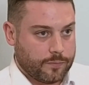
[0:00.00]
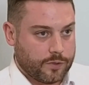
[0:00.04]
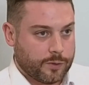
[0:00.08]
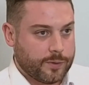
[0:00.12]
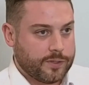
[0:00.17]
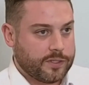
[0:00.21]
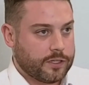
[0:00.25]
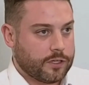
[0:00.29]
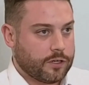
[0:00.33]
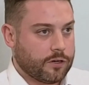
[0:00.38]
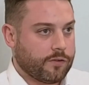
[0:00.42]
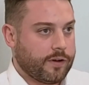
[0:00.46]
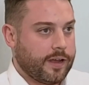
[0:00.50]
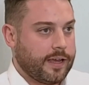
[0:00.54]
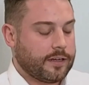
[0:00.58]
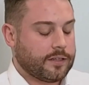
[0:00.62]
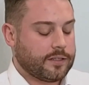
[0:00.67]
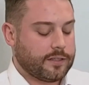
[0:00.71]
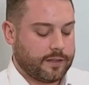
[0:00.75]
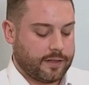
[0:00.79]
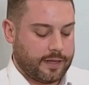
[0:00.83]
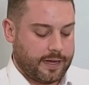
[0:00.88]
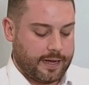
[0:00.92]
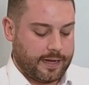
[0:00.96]
So is it
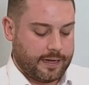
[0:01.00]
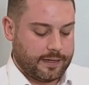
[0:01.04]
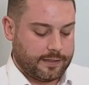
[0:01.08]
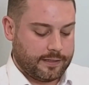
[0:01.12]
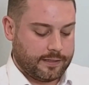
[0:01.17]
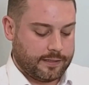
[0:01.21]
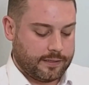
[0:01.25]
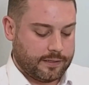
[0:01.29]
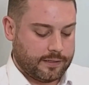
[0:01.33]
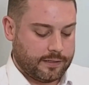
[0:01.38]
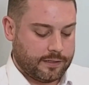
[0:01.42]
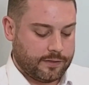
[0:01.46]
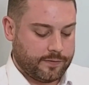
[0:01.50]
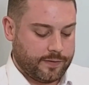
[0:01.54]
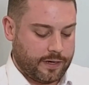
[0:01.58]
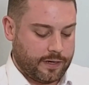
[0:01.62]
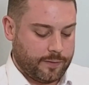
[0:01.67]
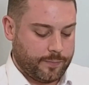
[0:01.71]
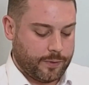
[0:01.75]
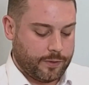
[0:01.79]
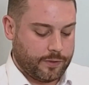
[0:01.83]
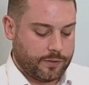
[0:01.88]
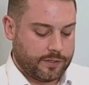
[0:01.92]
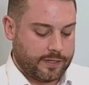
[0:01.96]
correct that
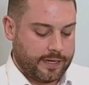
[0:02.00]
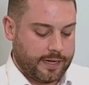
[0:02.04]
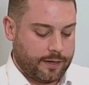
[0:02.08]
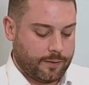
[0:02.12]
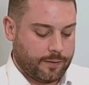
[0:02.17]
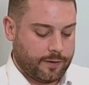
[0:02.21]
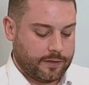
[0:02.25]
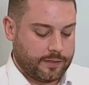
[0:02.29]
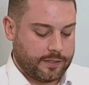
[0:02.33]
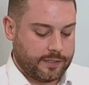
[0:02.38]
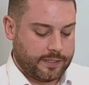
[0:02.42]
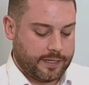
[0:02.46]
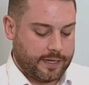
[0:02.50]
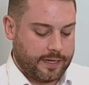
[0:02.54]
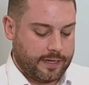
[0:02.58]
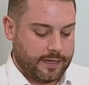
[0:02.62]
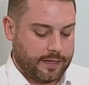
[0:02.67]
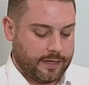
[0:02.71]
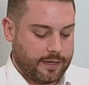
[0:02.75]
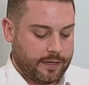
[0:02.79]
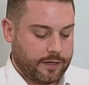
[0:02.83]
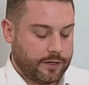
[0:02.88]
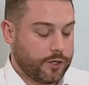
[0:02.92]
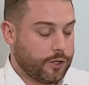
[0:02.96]
developers now
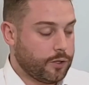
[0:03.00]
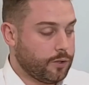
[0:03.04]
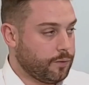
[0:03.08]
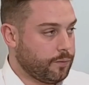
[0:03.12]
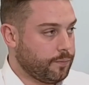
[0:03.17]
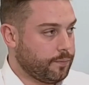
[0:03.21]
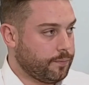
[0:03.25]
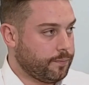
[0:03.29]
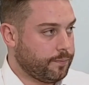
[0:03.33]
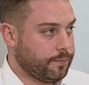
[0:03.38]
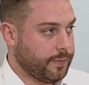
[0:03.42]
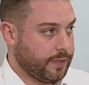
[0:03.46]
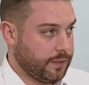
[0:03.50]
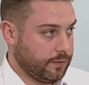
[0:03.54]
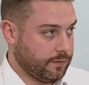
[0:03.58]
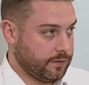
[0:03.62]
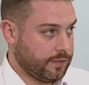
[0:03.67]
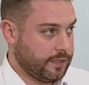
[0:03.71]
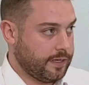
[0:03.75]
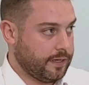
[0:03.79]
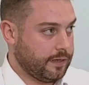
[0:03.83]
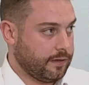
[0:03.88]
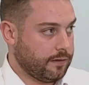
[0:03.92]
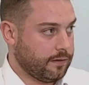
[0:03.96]
undertaking new
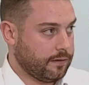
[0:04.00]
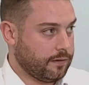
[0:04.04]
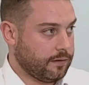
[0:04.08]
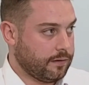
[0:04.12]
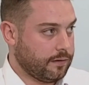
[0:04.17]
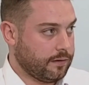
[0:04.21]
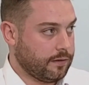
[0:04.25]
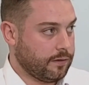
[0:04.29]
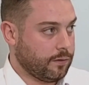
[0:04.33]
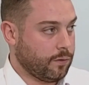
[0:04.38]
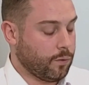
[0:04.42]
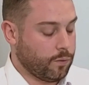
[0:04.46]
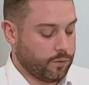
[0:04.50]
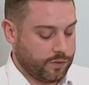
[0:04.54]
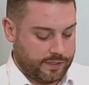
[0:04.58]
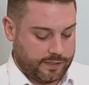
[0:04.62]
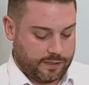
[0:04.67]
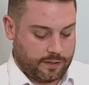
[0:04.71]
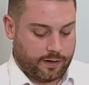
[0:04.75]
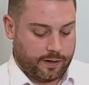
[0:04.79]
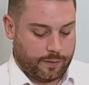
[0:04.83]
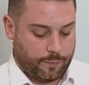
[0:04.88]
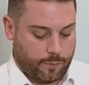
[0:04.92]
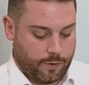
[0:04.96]
building or
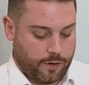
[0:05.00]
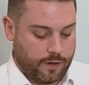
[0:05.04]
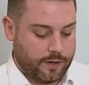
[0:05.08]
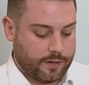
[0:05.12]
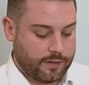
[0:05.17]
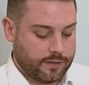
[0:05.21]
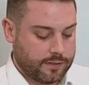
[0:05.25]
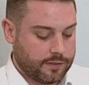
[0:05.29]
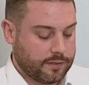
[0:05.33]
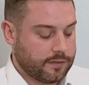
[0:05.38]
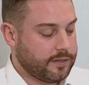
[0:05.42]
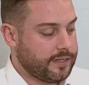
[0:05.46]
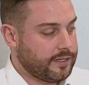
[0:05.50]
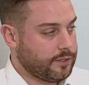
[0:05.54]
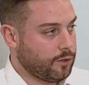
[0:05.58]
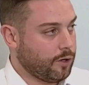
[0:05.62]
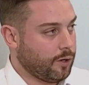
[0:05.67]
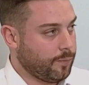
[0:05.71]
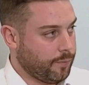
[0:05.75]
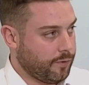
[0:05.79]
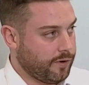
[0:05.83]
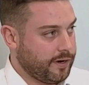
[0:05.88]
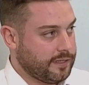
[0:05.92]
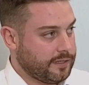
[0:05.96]
design works need to
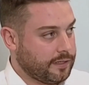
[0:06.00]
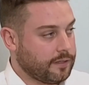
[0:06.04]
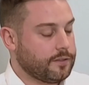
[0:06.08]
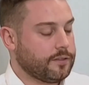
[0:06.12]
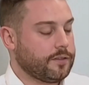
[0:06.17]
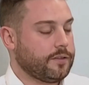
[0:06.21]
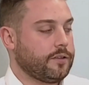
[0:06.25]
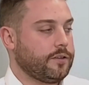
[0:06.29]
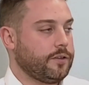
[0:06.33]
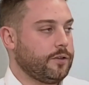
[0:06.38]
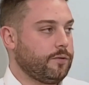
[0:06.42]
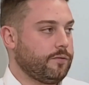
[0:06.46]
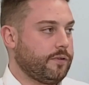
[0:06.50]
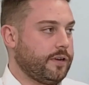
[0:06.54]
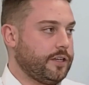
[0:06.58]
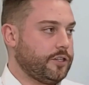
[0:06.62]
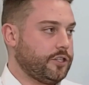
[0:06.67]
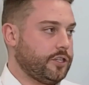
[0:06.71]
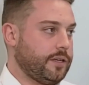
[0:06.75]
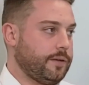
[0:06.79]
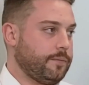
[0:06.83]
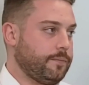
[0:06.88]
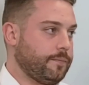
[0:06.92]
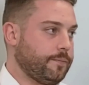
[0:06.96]
operate under the new
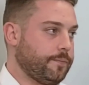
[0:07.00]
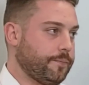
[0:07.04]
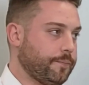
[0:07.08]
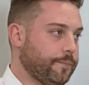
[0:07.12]
regime?